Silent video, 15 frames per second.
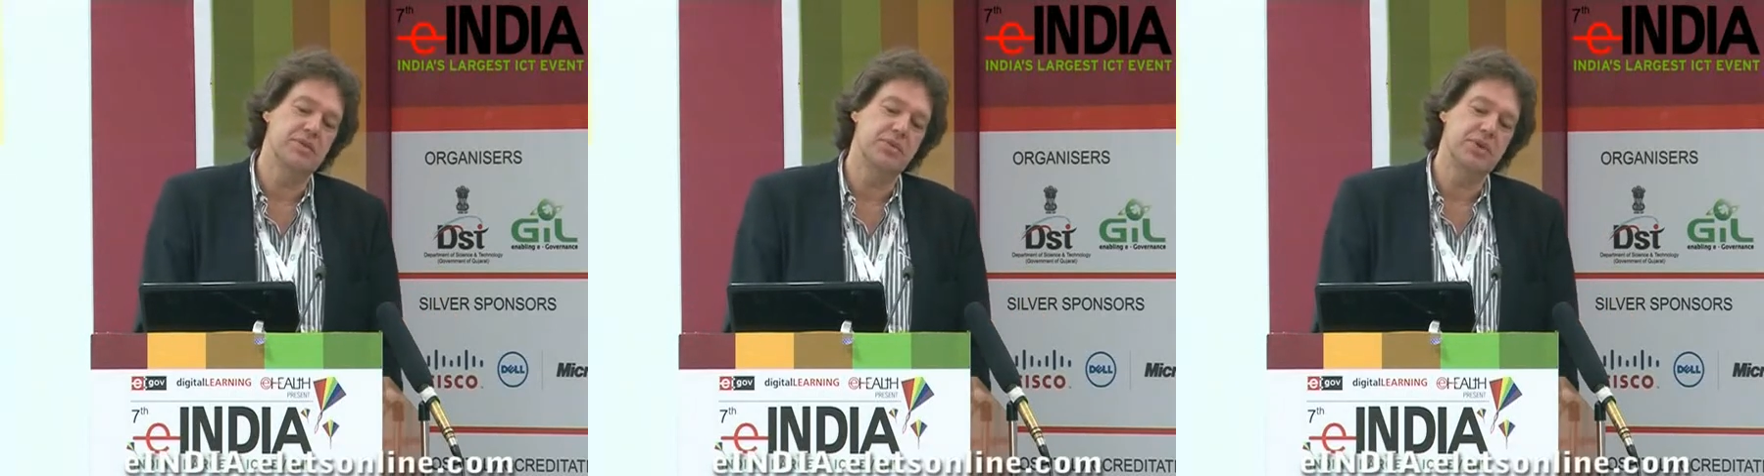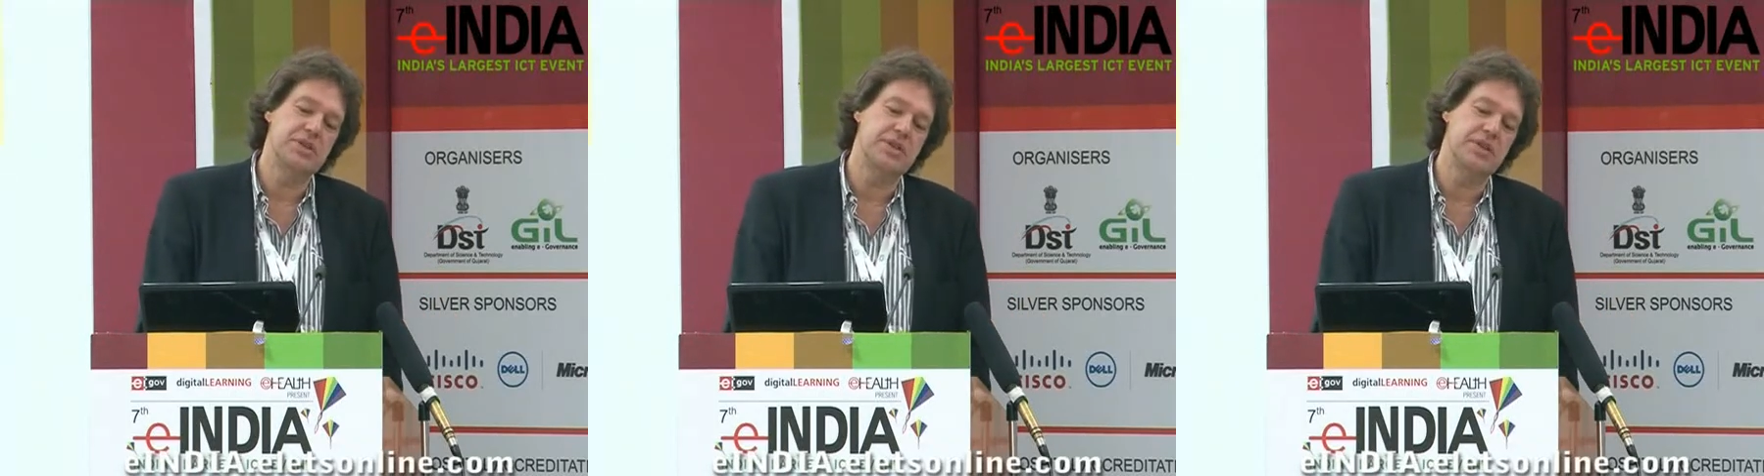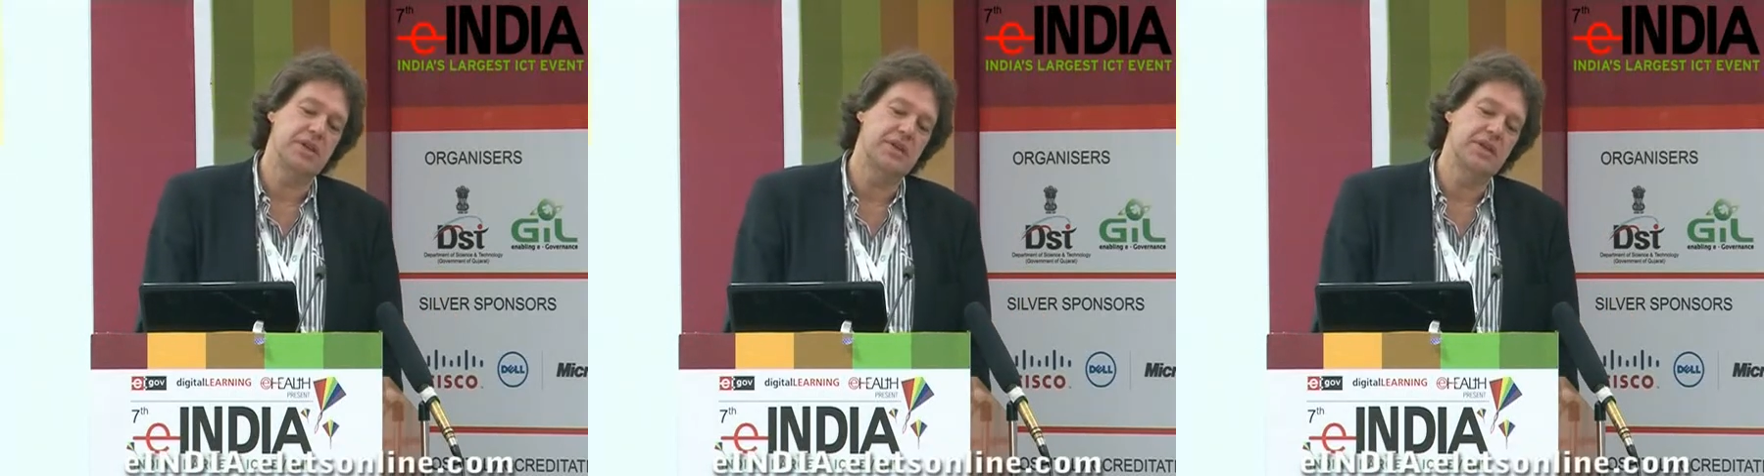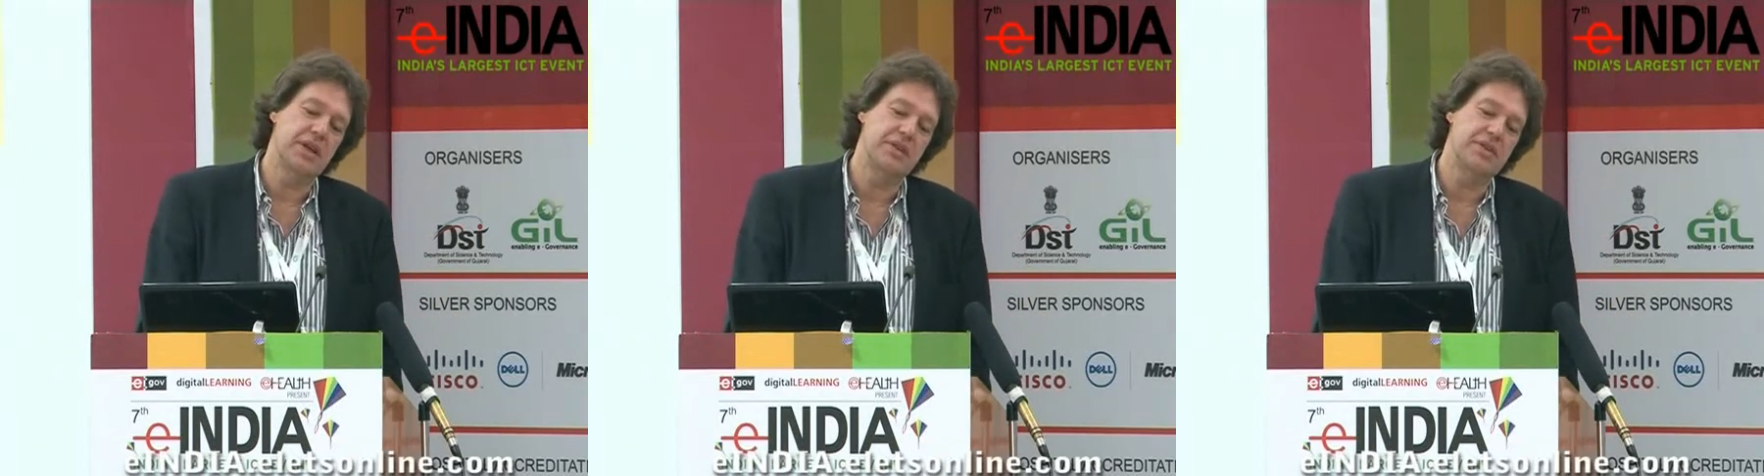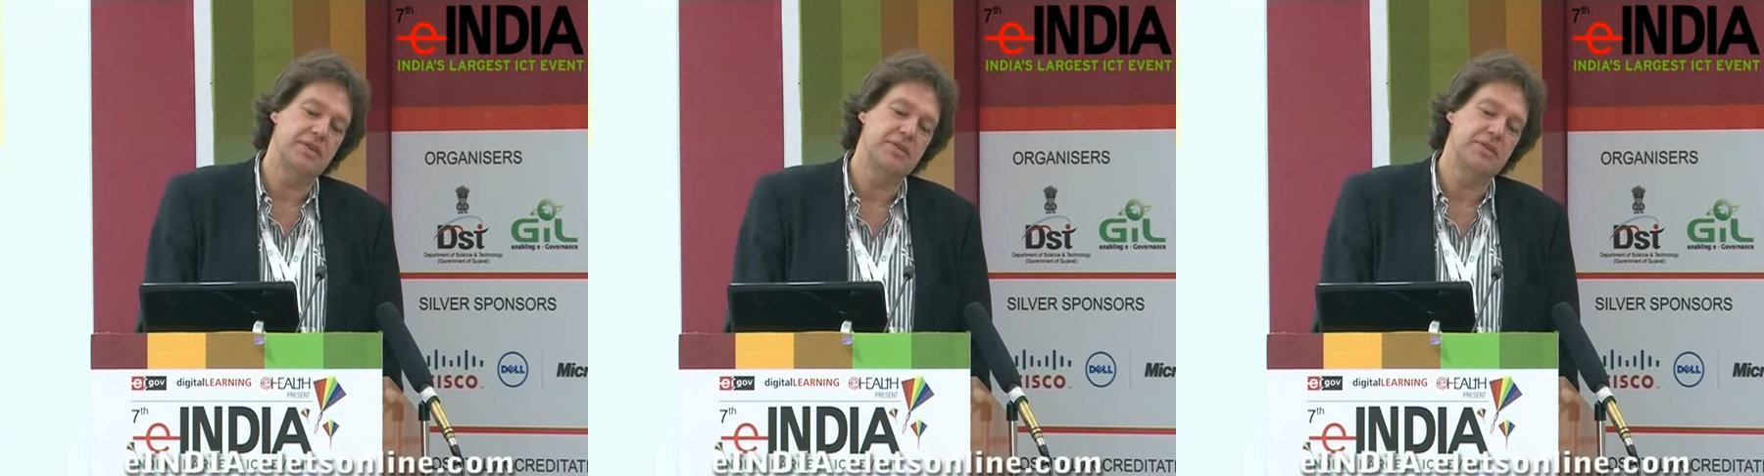we see
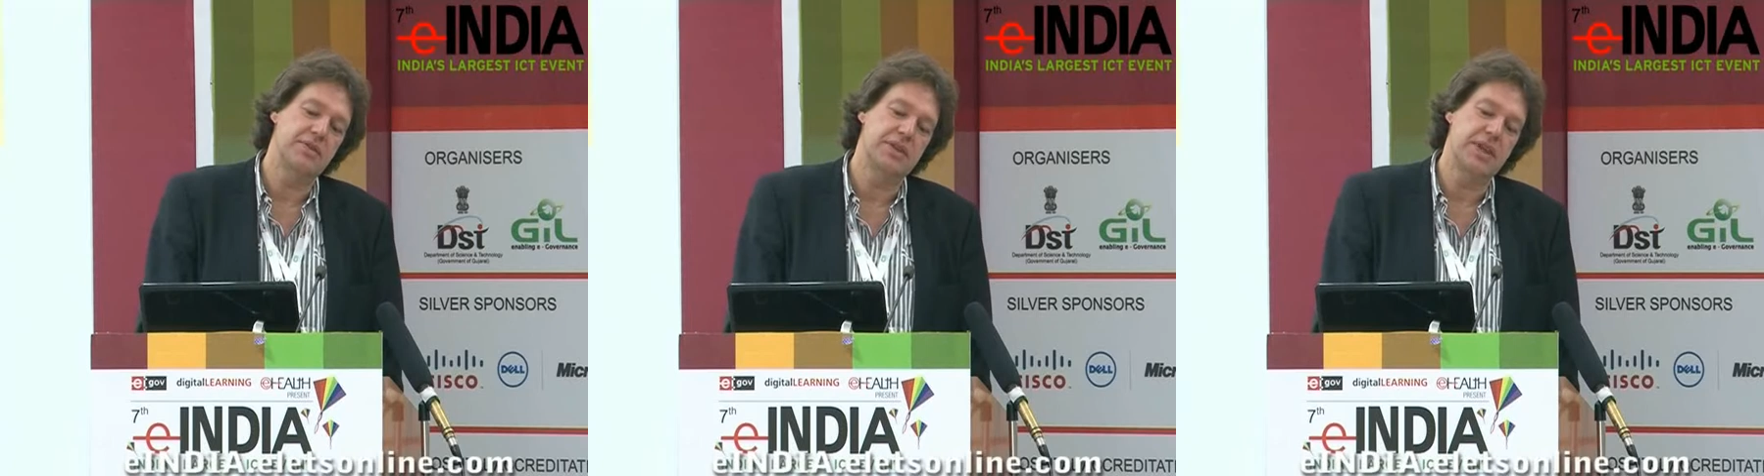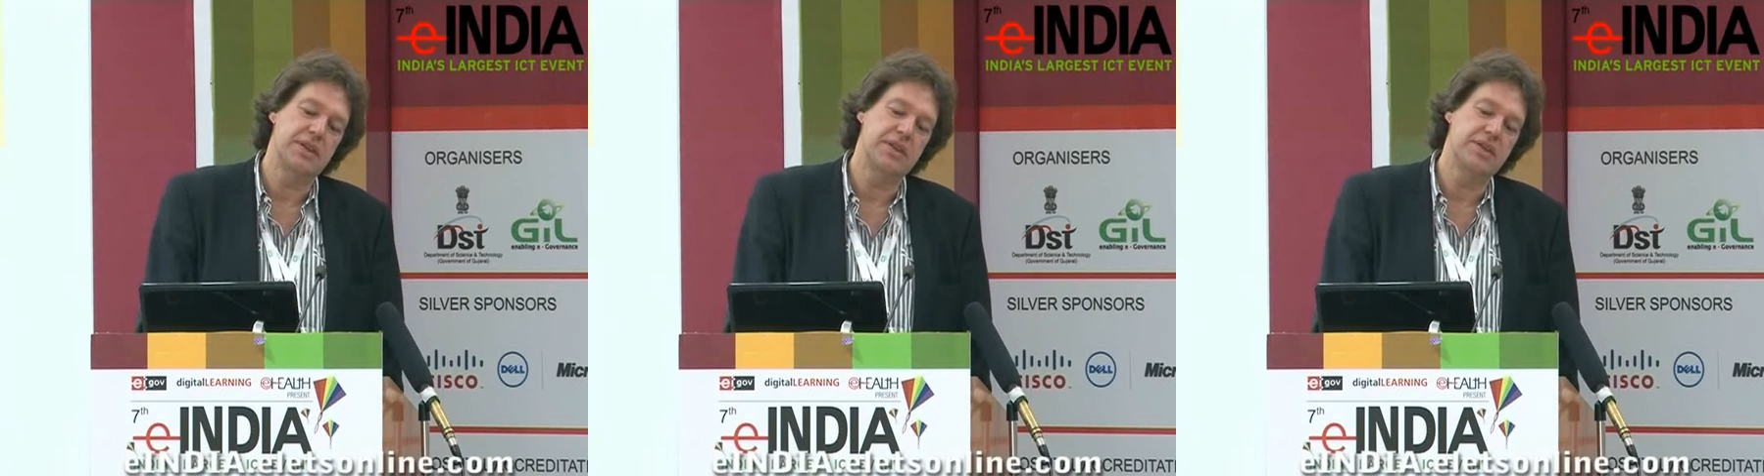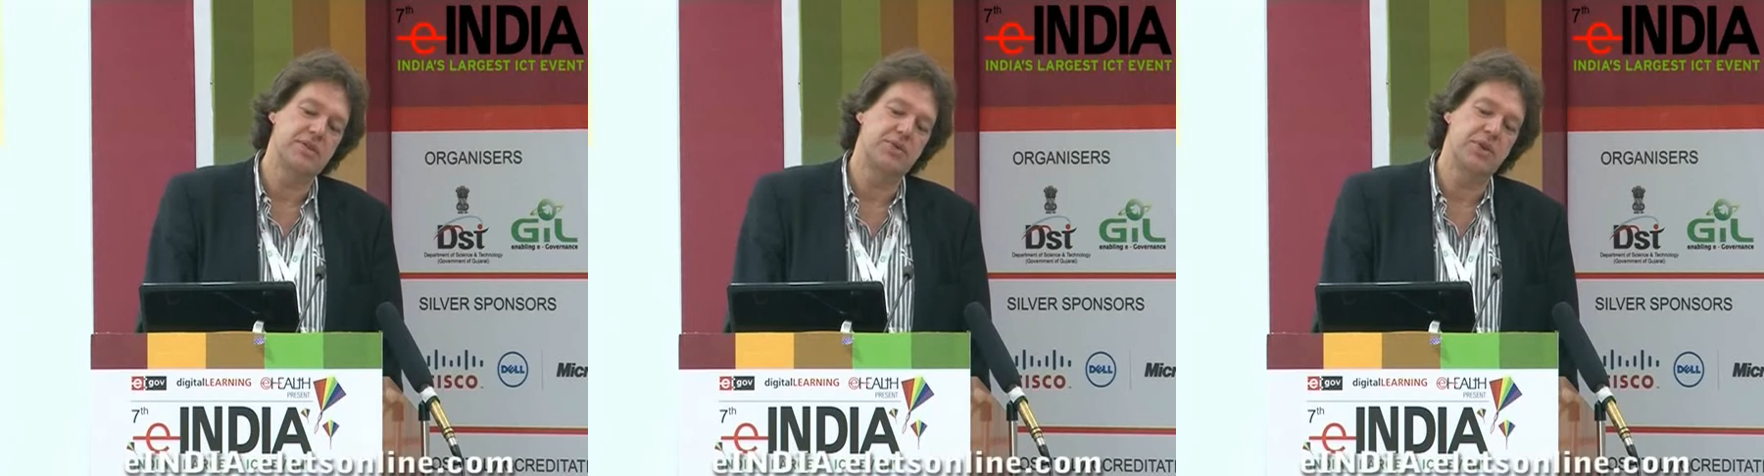that they didn't